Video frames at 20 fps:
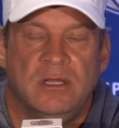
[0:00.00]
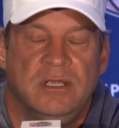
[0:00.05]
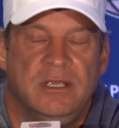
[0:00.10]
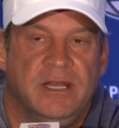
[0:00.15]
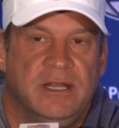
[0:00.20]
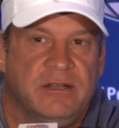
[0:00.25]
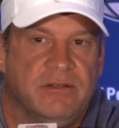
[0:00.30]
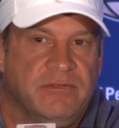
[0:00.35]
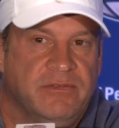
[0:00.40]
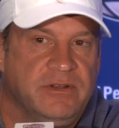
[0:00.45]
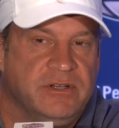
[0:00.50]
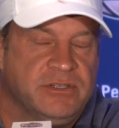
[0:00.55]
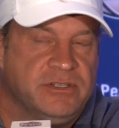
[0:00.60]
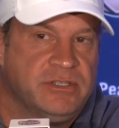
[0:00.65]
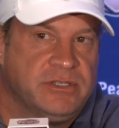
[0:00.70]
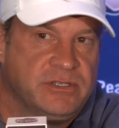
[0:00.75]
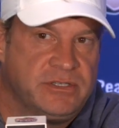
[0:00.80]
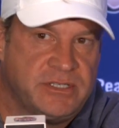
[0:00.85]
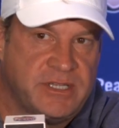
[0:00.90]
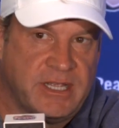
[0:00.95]
Yeah, to finish
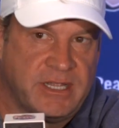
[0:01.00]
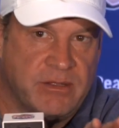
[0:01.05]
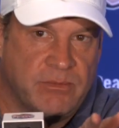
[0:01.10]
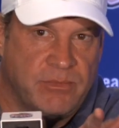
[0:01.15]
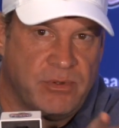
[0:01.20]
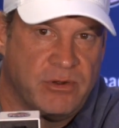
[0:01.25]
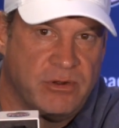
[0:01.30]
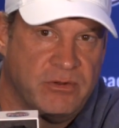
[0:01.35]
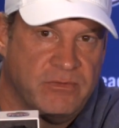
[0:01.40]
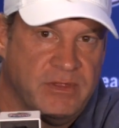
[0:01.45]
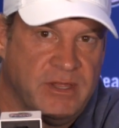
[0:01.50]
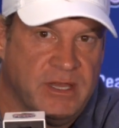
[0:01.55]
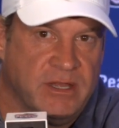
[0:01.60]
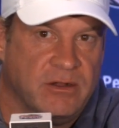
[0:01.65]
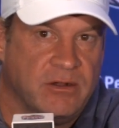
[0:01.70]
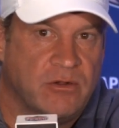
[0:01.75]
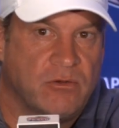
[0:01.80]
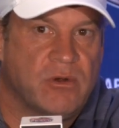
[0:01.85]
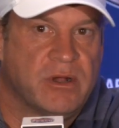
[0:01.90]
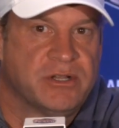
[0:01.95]
the second part of
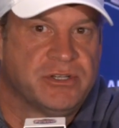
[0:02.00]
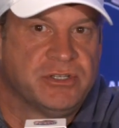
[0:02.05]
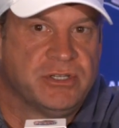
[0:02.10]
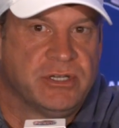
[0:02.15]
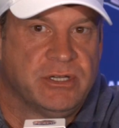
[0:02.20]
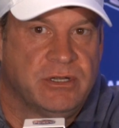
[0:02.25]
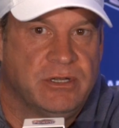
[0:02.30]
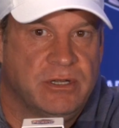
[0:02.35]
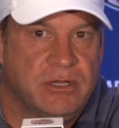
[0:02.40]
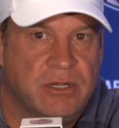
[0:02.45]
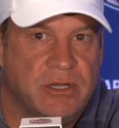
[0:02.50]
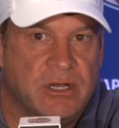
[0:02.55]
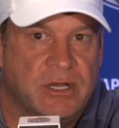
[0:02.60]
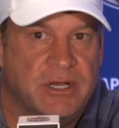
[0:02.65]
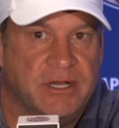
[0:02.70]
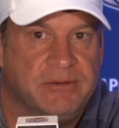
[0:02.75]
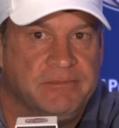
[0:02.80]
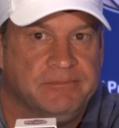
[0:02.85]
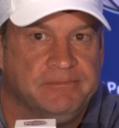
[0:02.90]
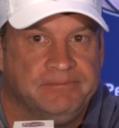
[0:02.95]
that question,
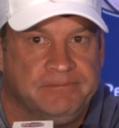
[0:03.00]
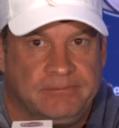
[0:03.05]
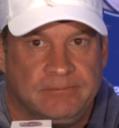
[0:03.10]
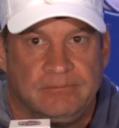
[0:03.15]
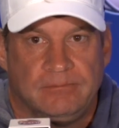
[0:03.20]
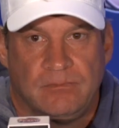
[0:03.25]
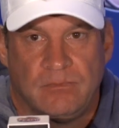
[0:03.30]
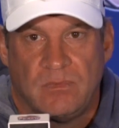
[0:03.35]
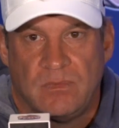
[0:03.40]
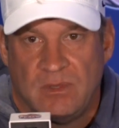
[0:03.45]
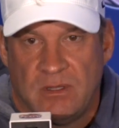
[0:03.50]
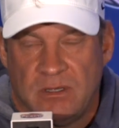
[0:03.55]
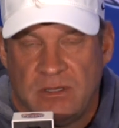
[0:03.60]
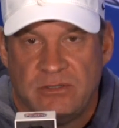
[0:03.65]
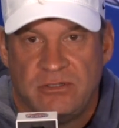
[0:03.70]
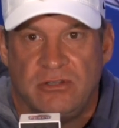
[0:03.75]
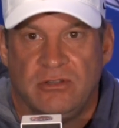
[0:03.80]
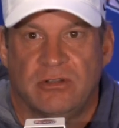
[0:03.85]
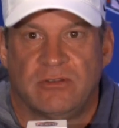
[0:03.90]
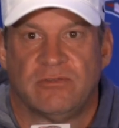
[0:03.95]
because um,
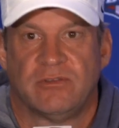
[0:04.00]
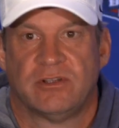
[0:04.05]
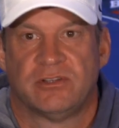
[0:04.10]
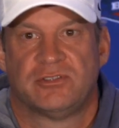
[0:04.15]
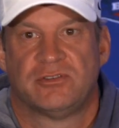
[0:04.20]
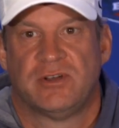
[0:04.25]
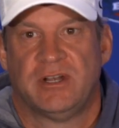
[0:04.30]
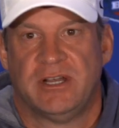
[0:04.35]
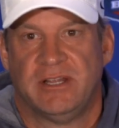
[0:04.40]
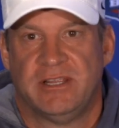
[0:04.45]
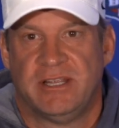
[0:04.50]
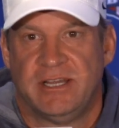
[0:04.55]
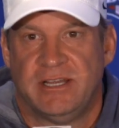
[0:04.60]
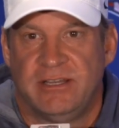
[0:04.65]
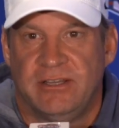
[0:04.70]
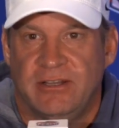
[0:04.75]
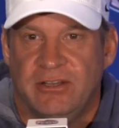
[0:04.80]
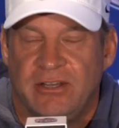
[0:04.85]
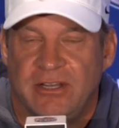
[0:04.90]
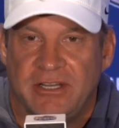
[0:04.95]
you look frustrated that
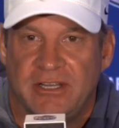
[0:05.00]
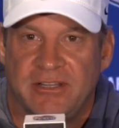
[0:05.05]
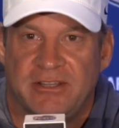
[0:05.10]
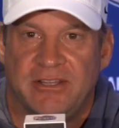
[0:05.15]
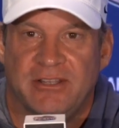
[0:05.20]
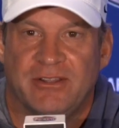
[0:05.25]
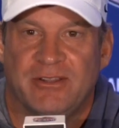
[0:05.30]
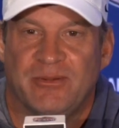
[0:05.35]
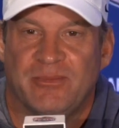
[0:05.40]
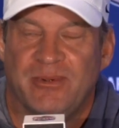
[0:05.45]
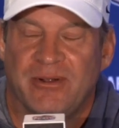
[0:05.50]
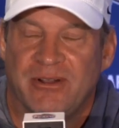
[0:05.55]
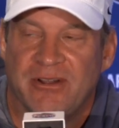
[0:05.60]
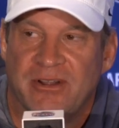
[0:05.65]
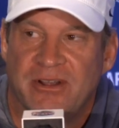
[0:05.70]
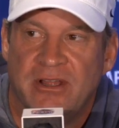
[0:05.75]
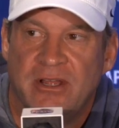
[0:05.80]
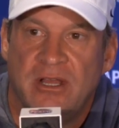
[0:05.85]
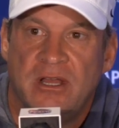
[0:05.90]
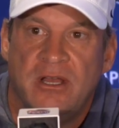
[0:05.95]
you didn't get the other
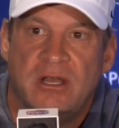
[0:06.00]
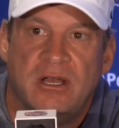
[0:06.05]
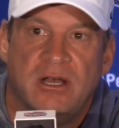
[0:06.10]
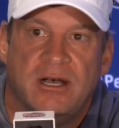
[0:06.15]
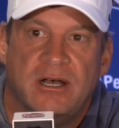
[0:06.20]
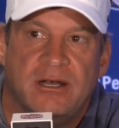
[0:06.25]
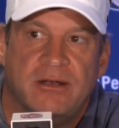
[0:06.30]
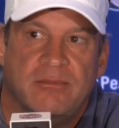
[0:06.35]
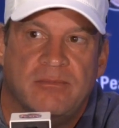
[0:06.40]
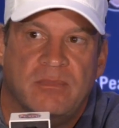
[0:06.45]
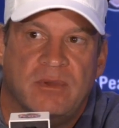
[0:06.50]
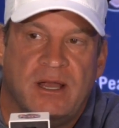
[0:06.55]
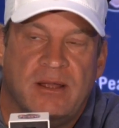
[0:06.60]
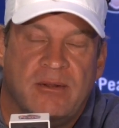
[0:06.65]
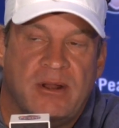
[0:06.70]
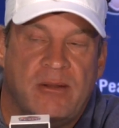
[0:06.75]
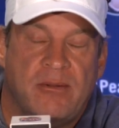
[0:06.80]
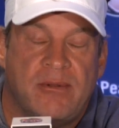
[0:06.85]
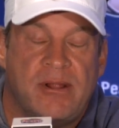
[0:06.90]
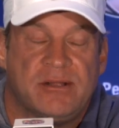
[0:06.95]
part. Um, I'm,
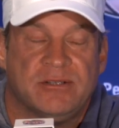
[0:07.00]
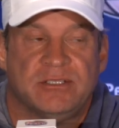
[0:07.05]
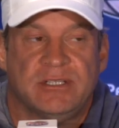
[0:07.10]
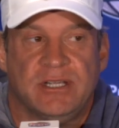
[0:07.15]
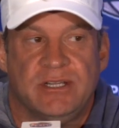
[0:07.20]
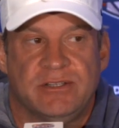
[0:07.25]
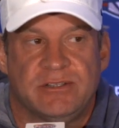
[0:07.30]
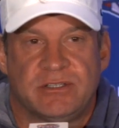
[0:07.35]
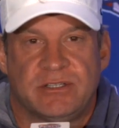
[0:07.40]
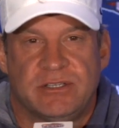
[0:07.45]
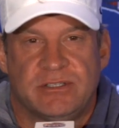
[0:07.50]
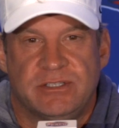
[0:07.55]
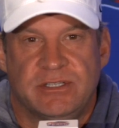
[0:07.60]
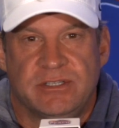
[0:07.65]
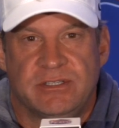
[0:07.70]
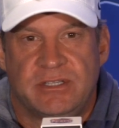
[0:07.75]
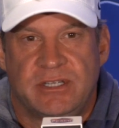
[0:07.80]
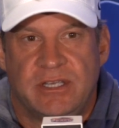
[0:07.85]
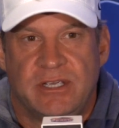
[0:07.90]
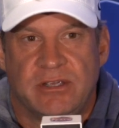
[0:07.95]
not, I'm not saying this because
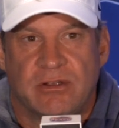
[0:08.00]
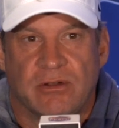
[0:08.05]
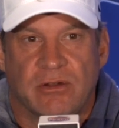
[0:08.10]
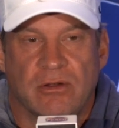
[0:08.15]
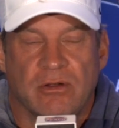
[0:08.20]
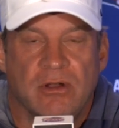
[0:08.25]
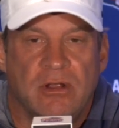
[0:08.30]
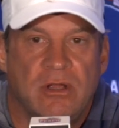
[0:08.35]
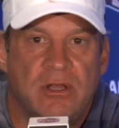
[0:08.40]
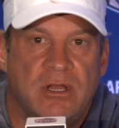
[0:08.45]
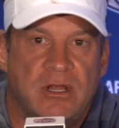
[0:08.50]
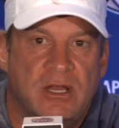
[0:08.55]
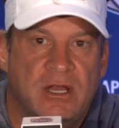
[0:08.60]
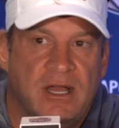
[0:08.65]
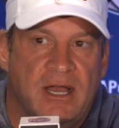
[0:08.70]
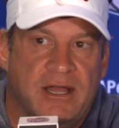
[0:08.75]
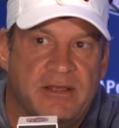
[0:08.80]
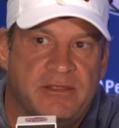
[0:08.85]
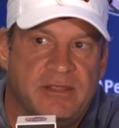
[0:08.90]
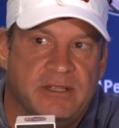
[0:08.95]
he's here.
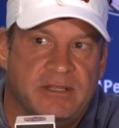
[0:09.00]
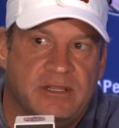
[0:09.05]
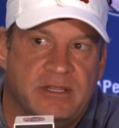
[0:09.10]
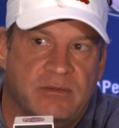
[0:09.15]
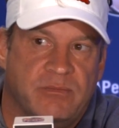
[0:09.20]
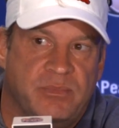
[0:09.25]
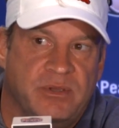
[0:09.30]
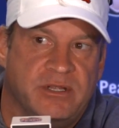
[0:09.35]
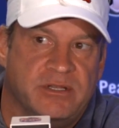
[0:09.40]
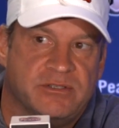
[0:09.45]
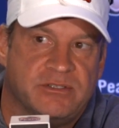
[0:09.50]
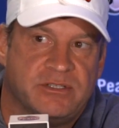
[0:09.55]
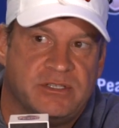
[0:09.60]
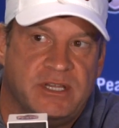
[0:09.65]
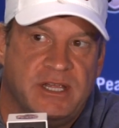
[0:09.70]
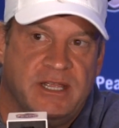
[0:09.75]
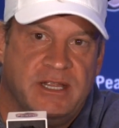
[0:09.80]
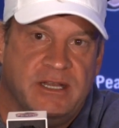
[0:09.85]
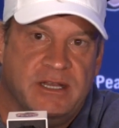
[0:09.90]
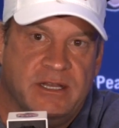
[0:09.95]
I think that Penn
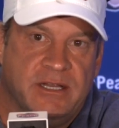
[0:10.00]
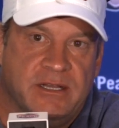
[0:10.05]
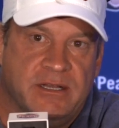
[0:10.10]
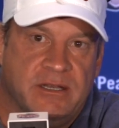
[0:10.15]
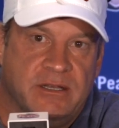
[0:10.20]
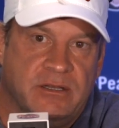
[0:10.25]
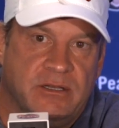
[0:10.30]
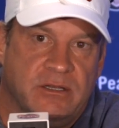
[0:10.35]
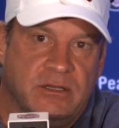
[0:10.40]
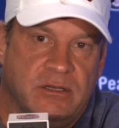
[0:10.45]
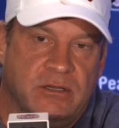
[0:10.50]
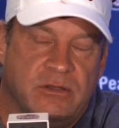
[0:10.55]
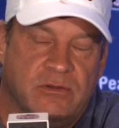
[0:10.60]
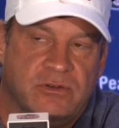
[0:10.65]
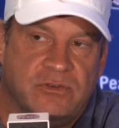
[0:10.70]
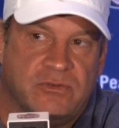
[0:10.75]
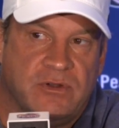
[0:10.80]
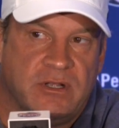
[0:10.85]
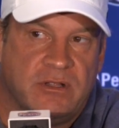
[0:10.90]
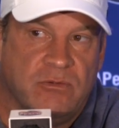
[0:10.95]
State and
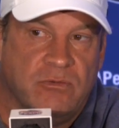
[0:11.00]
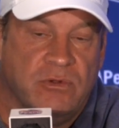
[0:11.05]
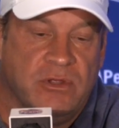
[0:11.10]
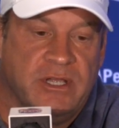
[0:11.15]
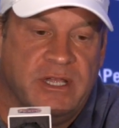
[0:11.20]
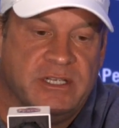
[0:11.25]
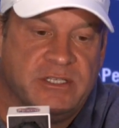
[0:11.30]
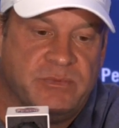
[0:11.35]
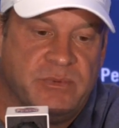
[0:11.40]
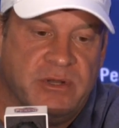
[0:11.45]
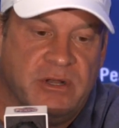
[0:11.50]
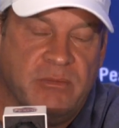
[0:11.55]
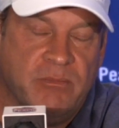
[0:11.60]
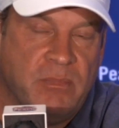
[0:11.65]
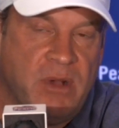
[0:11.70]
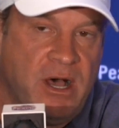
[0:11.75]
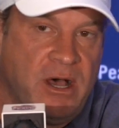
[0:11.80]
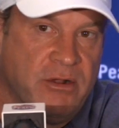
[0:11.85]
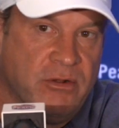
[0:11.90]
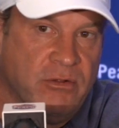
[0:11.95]
Coach Franklin really has been a
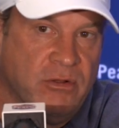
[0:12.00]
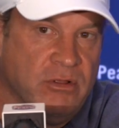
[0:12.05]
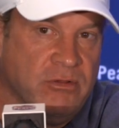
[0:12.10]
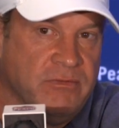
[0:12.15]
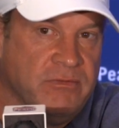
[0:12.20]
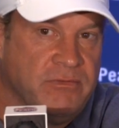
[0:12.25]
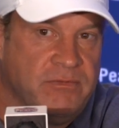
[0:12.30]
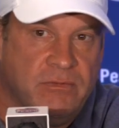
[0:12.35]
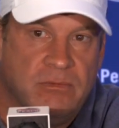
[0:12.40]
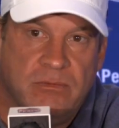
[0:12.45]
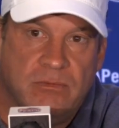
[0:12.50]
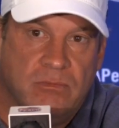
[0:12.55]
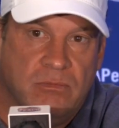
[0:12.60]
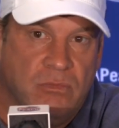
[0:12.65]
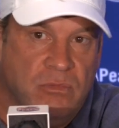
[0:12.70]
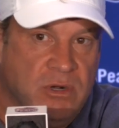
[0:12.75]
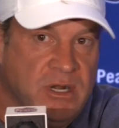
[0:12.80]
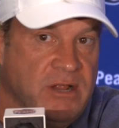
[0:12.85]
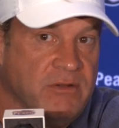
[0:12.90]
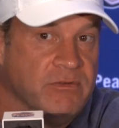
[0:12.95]
model of
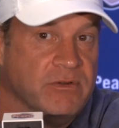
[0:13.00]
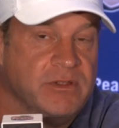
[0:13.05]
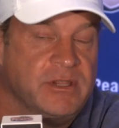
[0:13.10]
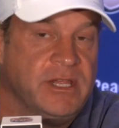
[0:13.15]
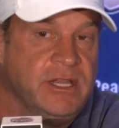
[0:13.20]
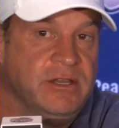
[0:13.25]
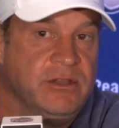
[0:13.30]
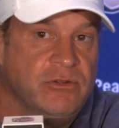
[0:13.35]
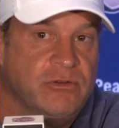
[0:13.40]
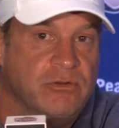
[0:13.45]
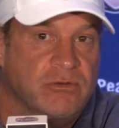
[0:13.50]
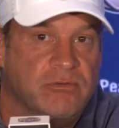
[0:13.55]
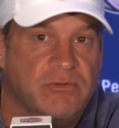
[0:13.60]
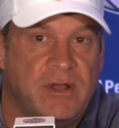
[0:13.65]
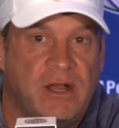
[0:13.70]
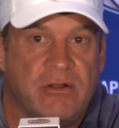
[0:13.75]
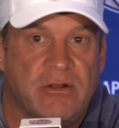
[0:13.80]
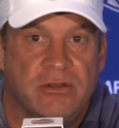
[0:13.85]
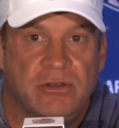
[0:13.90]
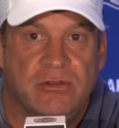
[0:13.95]
whatever they do of
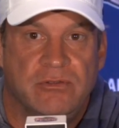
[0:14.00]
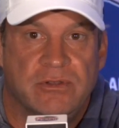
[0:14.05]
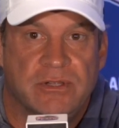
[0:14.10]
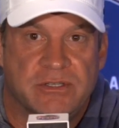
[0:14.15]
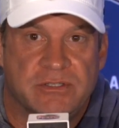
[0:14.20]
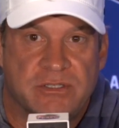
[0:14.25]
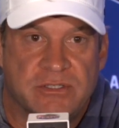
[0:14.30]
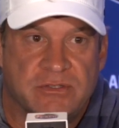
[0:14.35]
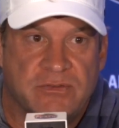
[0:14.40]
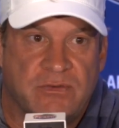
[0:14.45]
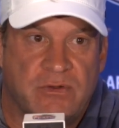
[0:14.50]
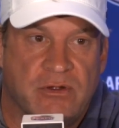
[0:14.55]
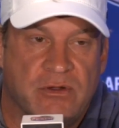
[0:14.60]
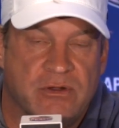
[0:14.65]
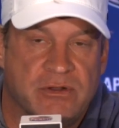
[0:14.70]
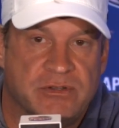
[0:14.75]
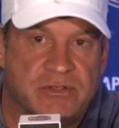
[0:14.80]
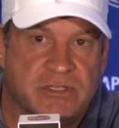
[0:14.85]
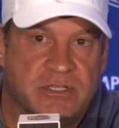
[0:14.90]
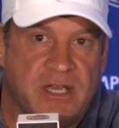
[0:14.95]
how to do this as
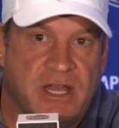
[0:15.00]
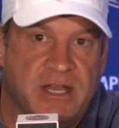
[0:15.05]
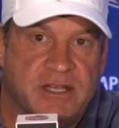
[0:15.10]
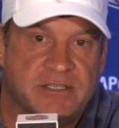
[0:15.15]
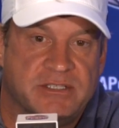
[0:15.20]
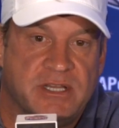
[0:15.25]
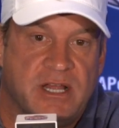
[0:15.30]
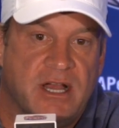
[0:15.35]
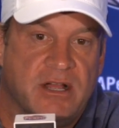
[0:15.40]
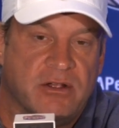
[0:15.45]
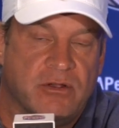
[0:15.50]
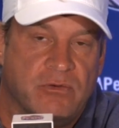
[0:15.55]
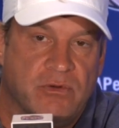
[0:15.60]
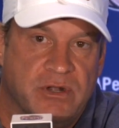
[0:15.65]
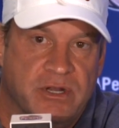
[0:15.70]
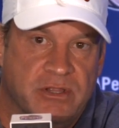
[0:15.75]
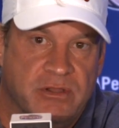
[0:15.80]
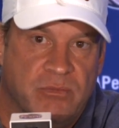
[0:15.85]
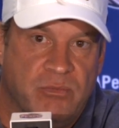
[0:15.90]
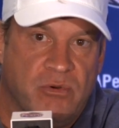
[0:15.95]
far as guys not
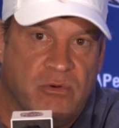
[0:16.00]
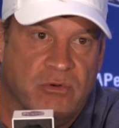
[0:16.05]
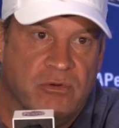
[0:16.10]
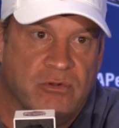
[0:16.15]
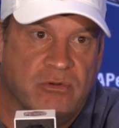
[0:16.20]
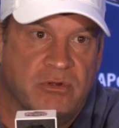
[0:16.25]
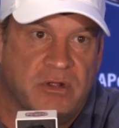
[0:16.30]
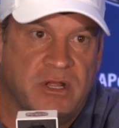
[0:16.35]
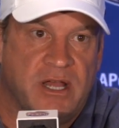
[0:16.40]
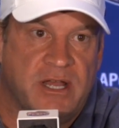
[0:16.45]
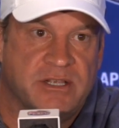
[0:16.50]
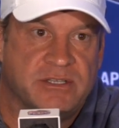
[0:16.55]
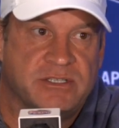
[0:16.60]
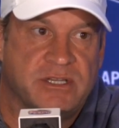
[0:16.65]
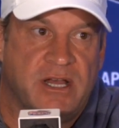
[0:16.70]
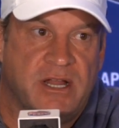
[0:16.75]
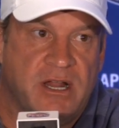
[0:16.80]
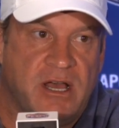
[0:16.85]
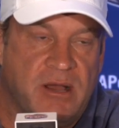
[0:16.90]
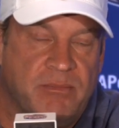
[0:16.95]
going in the portal, guys
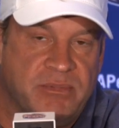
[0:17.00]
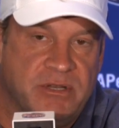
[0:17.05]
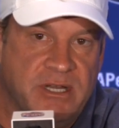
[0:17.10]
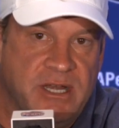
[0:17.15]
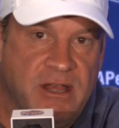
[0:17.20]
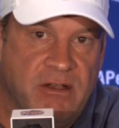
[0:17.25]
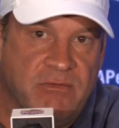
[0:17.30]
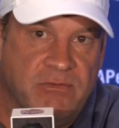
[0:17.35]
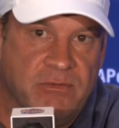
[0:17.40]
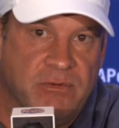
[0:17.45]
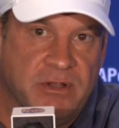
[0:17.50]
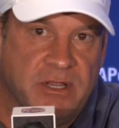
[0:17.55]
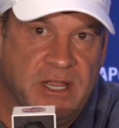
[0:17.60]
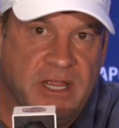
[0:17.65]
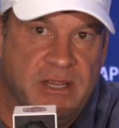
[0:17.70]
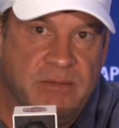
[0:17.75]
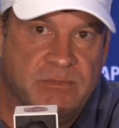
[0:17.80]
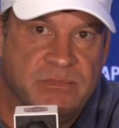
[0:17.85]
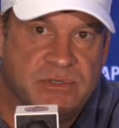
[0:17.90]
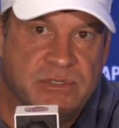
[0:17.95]
not opting out for
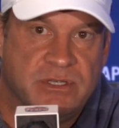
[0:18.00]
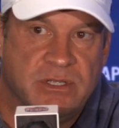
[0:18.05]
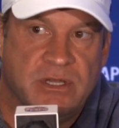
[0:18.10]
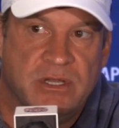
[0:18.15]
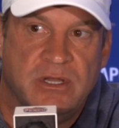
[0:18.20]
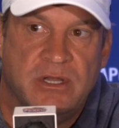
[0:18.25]
games.